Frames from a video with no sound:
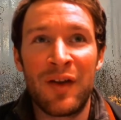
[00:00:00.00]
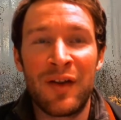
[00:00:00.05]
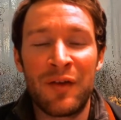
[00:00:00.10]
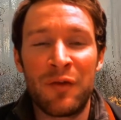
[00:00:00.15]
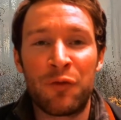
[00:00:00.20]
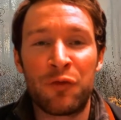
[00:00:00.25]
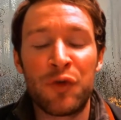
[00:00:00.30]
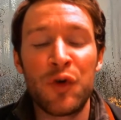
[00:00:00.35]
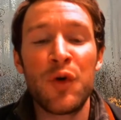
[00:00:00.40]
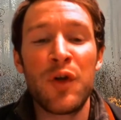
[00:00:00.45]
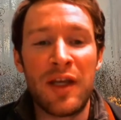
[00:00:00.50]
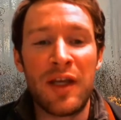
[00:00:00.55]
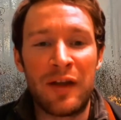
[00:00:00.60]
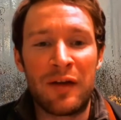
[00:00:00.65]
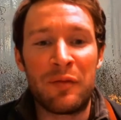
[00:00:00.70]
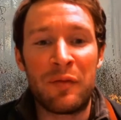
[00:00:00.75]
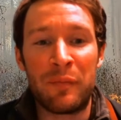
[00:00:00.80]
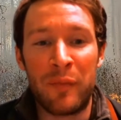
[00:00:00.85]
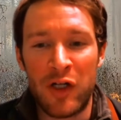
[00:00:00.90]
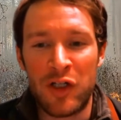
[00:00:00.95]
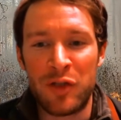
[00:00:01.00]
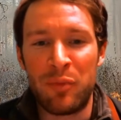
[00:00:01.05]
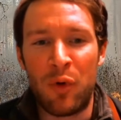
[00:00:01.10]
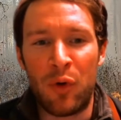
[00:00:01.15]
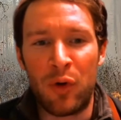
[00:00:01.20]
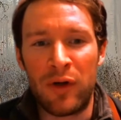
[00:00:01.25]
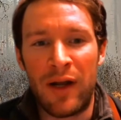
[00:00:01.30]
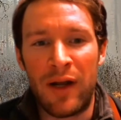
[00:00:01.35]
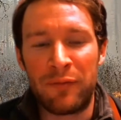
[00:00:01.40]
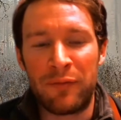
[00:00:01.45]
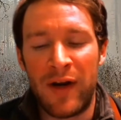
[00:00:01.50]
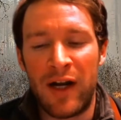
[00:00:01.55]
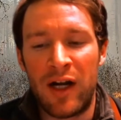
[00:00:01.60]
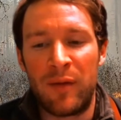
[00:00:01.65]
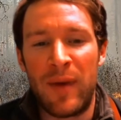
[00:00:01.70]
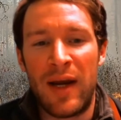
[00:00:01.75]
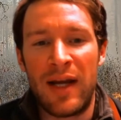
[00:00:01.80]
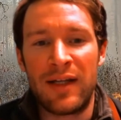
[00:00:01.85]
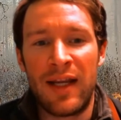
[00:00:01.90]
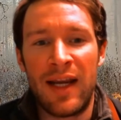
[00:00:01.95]
fruiting much more on fire
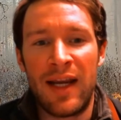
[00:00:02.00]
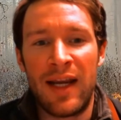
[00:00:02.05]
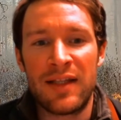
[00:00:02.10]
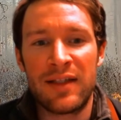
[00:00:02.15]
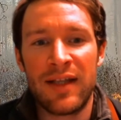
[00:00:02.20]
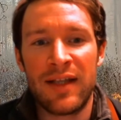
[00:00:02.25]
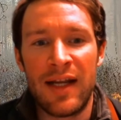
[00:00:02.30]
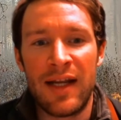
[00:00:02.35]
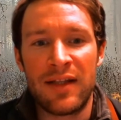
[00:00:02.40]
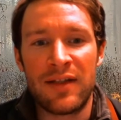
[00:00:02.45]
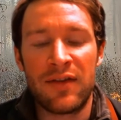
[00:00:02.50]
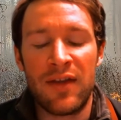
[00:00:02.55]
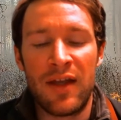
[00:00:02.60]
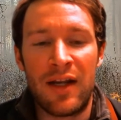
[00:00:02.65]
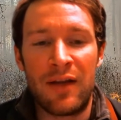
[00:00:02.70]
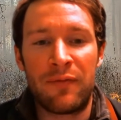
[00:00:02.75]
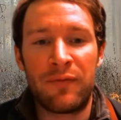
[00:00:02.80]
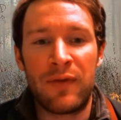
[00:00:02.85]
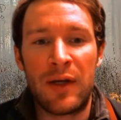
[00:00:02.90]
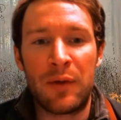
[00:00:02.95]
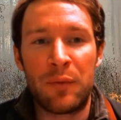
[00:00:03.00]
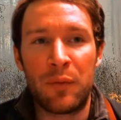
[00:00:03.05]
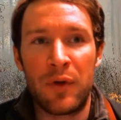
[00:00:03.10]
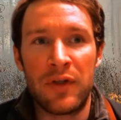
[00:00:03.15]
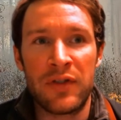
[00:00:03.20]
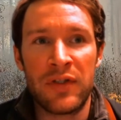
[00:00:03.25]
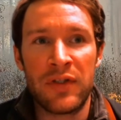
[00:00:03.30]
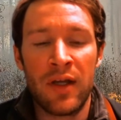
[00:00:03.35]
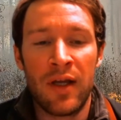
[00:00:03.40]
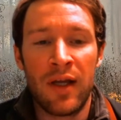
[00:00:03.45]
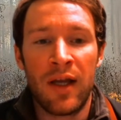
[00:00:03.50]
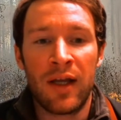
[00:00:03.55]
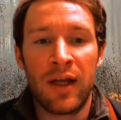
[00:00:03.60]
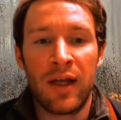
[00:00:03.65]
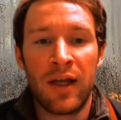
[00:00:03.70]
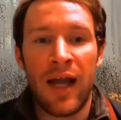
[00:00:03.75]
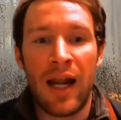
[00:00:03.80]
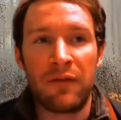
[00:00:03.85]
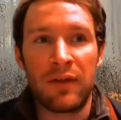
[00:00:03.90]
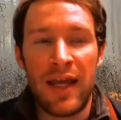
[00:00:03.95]
maintained sites than if it was
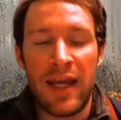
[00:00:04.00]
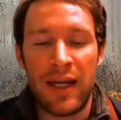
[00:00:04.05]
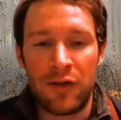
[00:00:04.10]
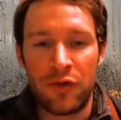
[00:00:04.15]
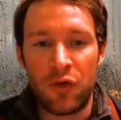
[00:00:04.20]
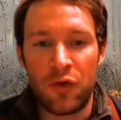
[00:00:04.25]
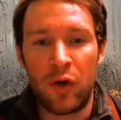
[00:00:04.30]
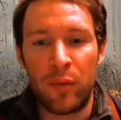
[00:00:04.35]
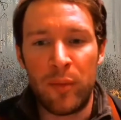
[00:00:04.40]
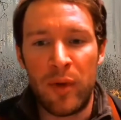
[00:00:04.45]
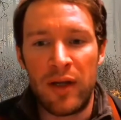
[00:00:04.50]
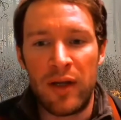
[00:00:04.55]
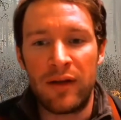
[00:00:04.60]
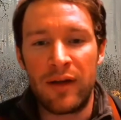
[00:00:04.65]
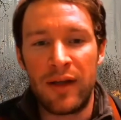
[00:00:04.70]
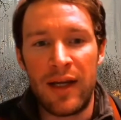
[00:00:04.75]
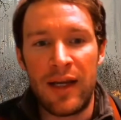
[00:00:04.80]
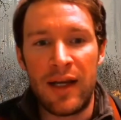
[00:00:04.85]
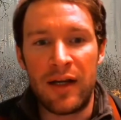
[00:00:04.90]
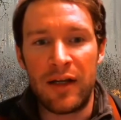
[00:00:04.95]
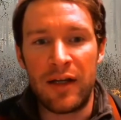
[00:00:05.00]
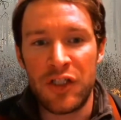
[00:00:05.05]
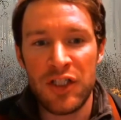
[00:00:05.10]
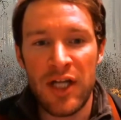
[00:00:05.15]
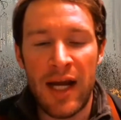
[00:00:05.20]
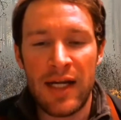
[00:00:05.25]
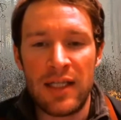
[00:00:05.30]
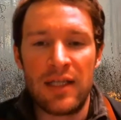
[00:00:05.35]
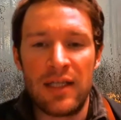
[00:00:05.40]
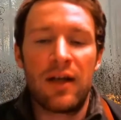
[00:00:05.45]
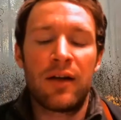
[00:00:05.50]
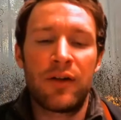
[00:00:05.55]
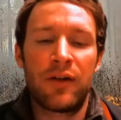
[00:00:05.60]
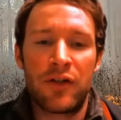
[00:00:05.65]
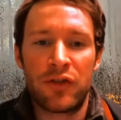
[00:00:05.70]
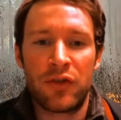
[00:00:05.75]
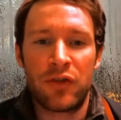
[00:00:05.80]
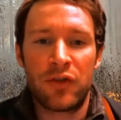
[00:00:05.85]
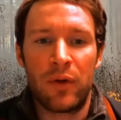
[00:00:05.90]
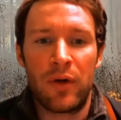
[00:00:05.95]
kind of laying dormant in a shady
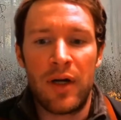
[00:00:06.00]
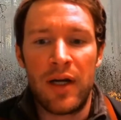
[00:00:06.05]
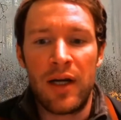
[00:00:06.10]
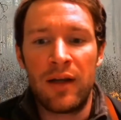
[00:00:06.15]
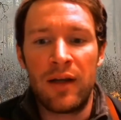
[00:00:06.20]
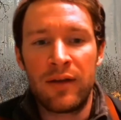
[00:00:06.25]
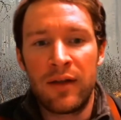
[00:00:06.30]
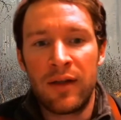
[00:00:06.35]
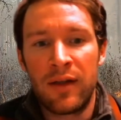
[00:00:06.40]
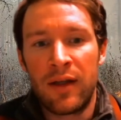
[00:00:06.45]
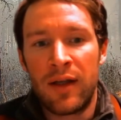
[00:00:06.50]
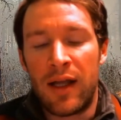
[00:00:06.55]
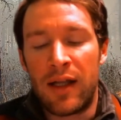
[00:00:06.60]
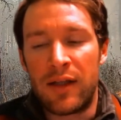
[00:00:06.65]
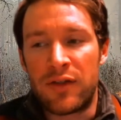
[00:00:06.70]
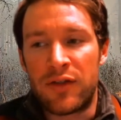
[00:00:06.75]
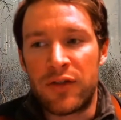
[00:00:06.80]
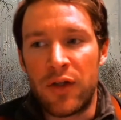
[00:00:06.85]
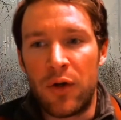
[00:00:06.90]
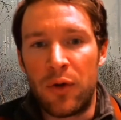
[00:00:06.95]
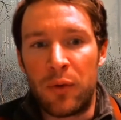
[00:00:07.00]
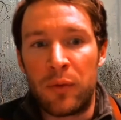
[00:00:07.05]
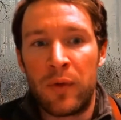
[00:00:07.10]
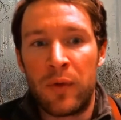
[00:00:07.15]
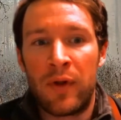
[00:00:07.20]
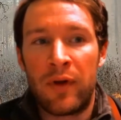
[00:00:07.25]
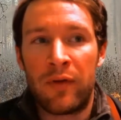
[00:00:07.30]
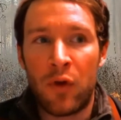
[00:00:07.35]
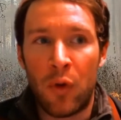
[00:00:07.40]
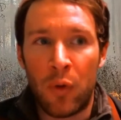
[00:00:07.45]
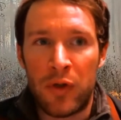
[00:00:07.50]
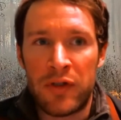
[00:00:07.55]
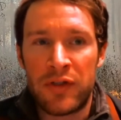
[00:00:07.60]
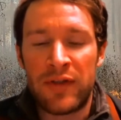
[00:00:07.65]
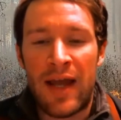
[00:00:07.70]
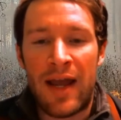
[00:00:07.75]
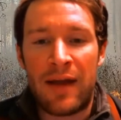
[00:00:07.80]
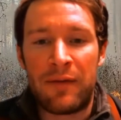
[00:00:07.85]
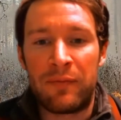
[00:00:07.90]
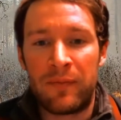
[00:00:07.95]
understory. And so of course
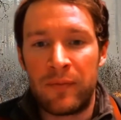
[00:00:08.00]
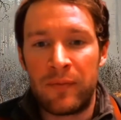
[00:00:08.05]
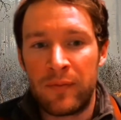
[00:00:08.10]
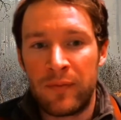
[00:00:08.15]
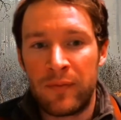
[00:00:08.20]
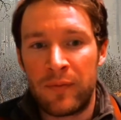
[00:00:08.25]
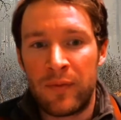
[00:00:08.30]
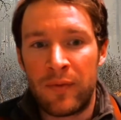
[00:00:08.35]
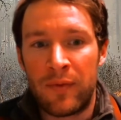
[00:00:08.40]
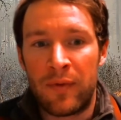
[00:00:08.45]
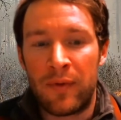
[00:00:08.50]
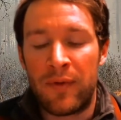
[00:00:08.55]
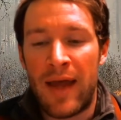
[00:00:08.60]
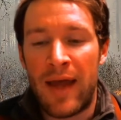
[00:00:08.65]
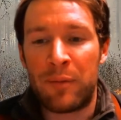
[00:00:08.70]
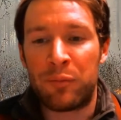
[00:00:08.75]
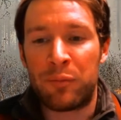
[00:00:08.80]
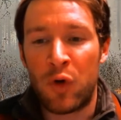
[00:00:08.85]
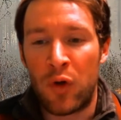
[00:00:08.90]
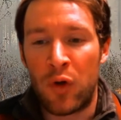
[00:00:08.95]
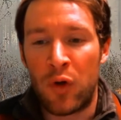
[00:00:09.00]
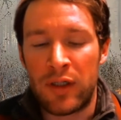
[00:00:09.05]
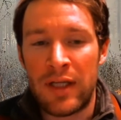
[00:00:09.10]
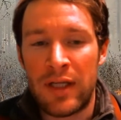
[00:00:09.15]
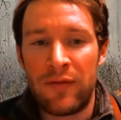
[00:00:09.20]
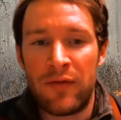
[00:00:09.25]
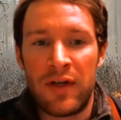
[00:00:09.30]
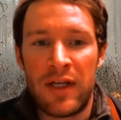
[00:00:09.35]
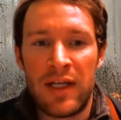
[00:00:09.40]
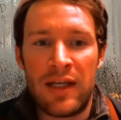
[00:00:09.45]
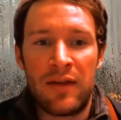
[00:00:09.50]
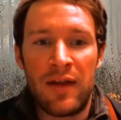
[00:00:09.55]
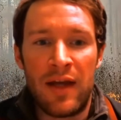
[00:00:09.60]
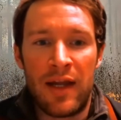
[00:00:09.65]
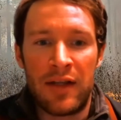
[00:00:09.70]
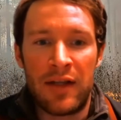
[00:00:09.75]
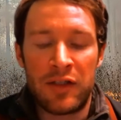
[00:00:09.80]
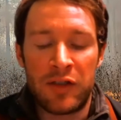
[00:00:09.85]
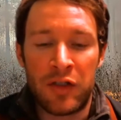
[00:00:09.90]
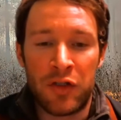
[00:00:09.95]
that productivity
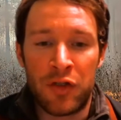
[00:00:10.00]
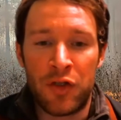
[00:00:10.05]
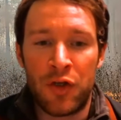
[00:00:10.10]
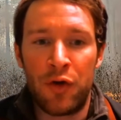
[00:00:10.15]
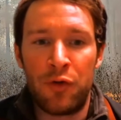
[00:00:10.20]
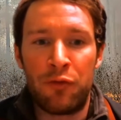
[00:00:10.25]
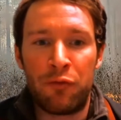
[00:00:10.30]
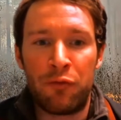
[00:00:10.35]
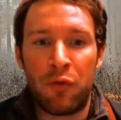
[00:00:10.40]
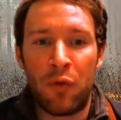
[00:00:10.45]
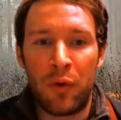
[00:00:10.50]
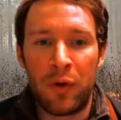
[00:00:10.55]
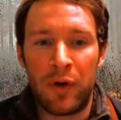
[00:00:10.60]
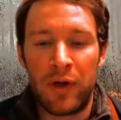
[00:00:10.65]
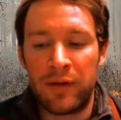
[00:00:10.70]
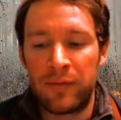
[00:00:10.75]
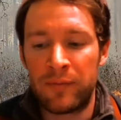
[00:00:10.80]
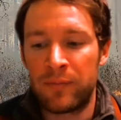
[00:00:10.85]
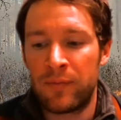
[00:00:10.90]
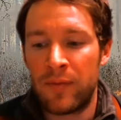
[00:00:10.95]
then is good for